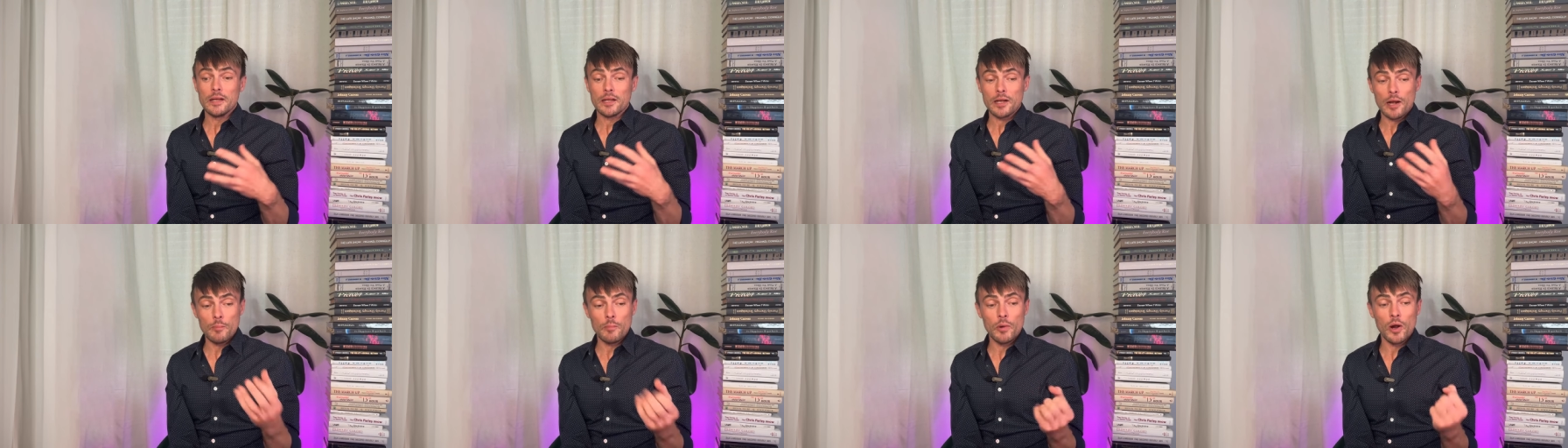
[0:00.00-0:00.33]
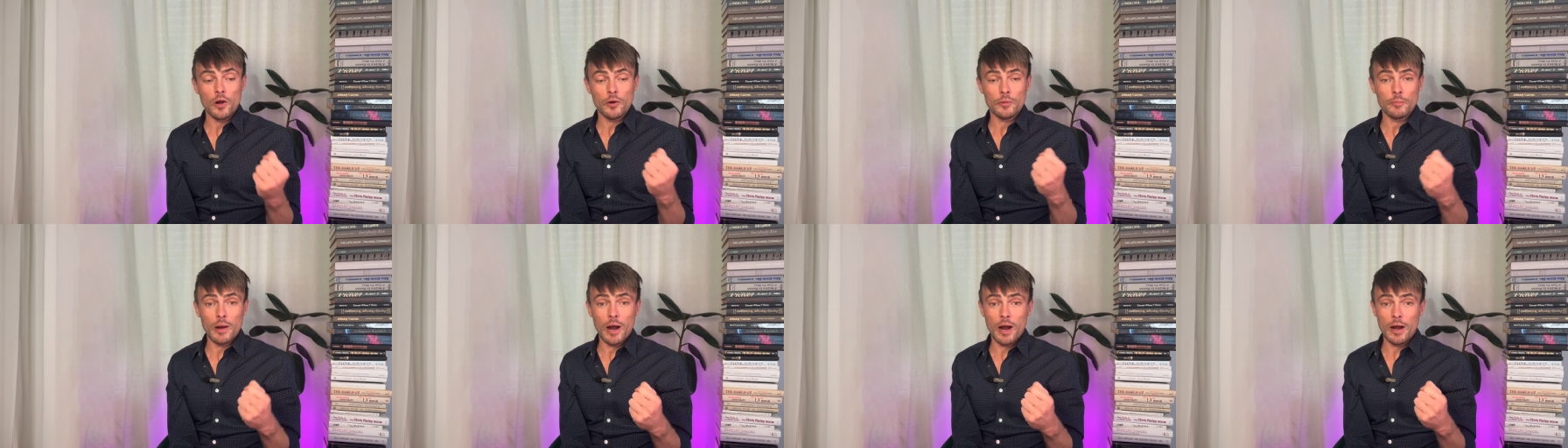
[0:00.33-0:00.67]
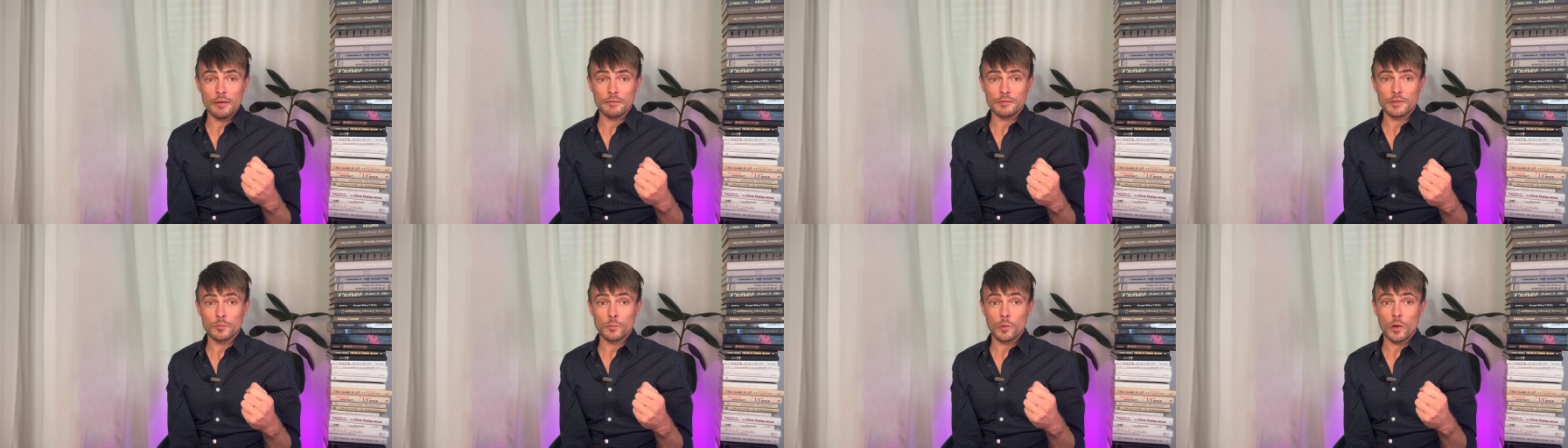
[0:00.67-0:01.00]
come home
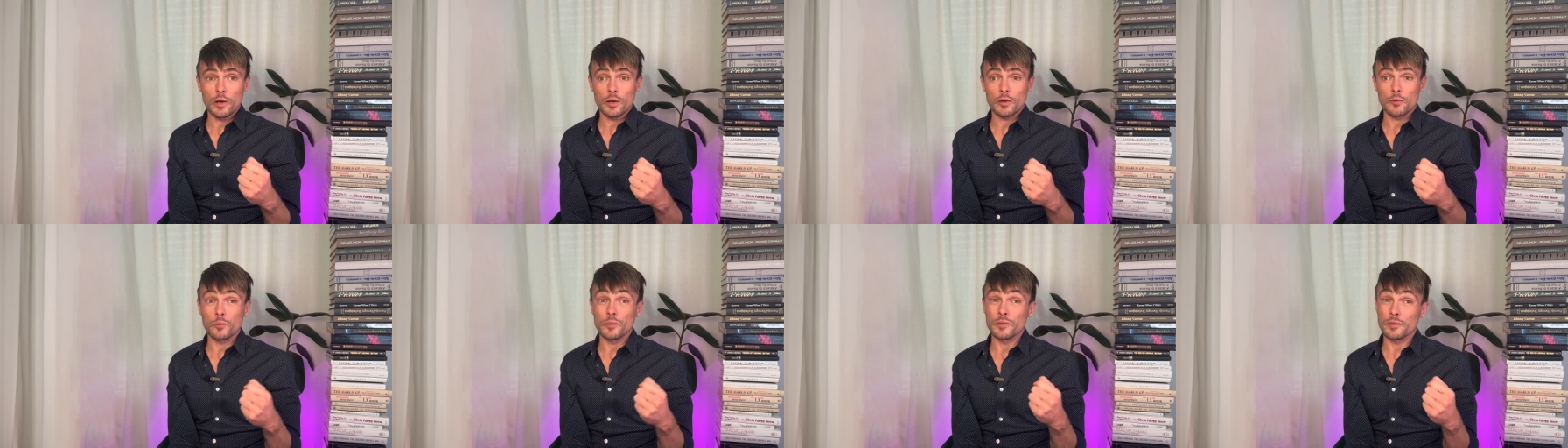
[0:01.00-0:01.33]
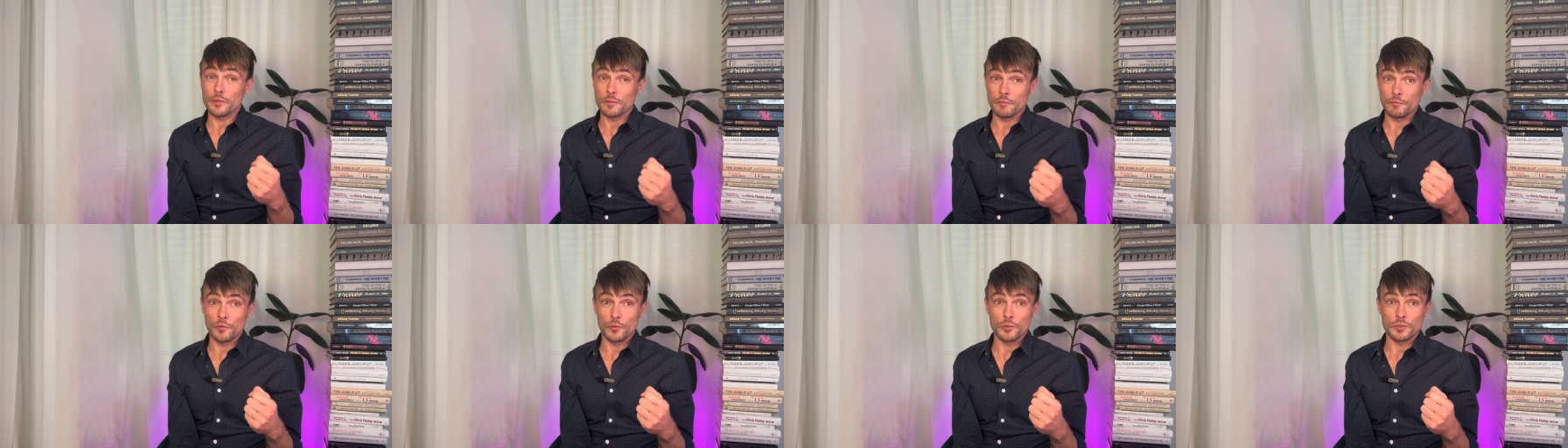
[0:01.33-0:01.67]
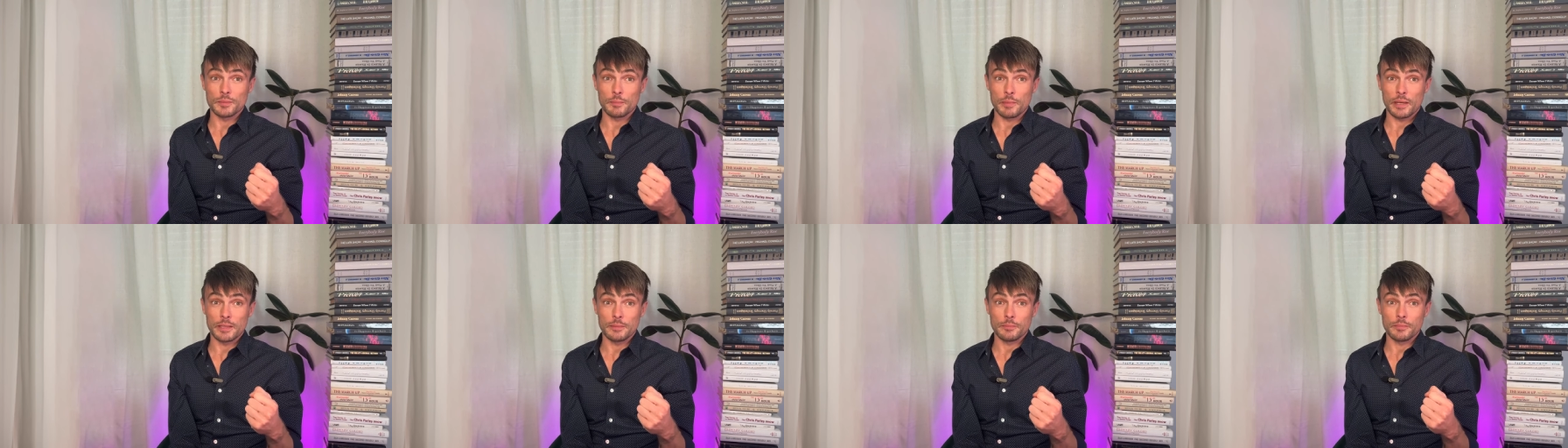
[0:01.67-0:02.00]
after work with
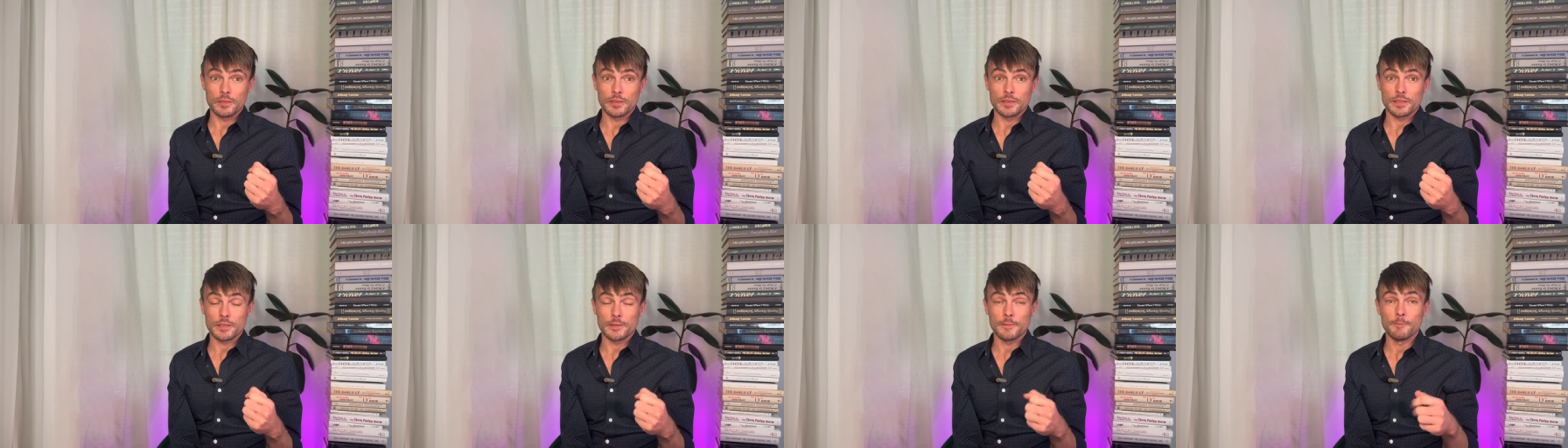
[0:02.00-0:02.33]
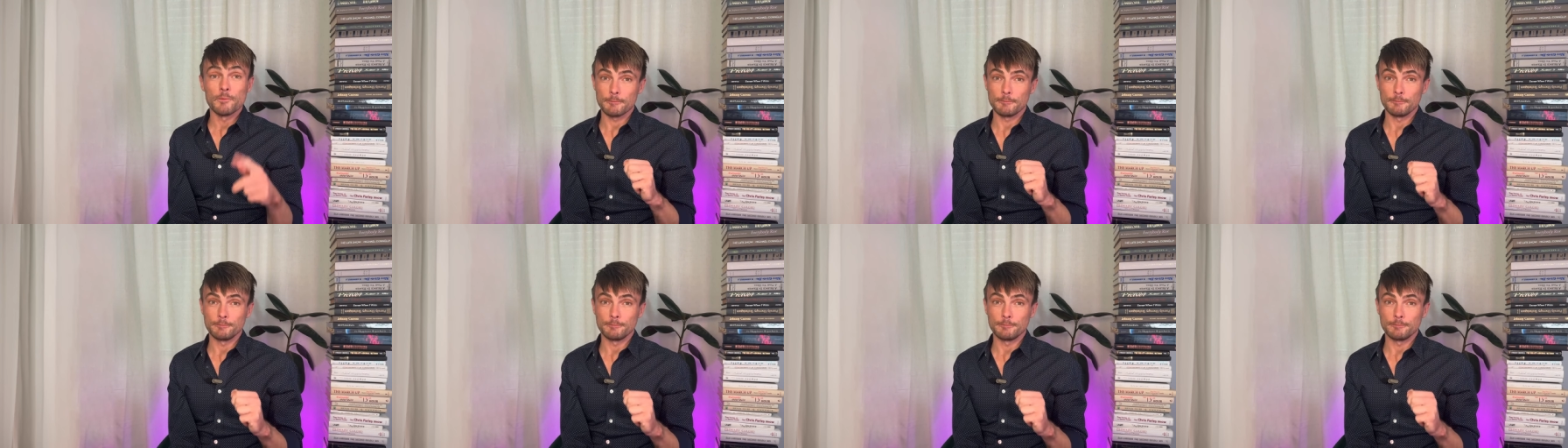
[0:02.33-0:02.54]
divorce papers.